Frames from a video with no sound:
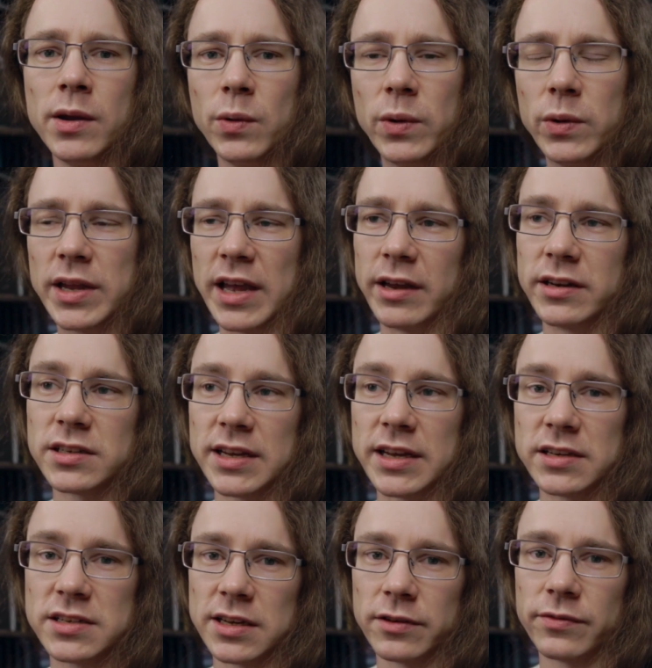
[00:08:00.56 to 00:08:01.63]
you get a
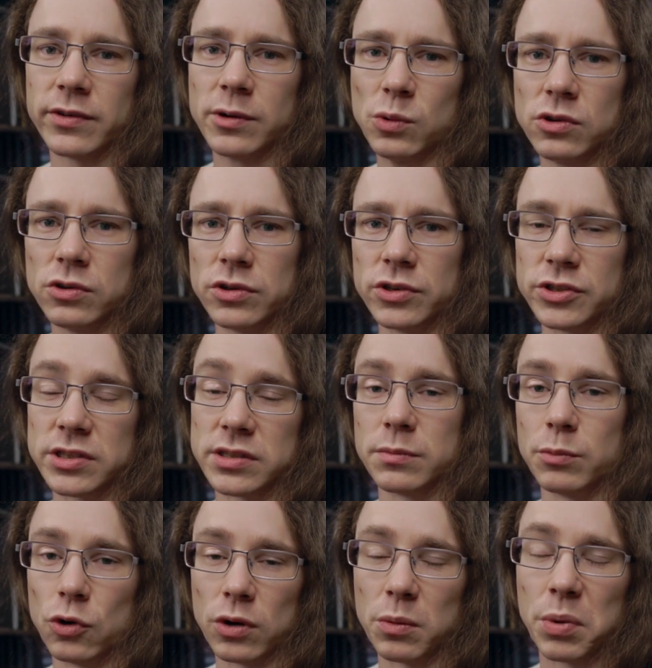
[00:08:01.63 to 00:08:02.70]
set of rewards. The
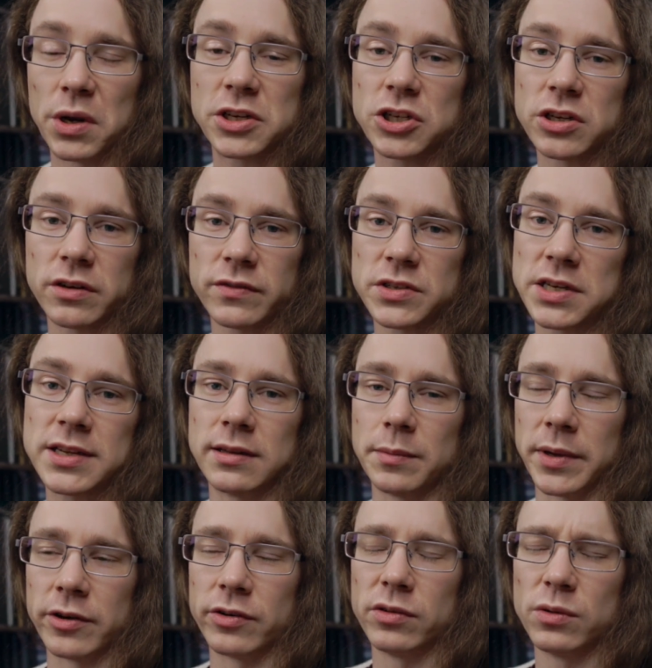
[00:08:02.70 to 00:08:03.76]
more completion, obviously, the
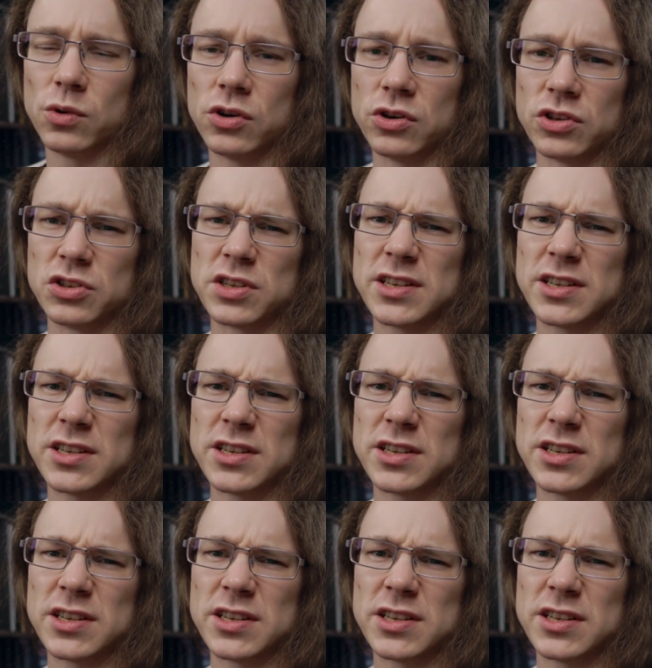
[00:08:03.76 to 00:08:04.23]
better rewards.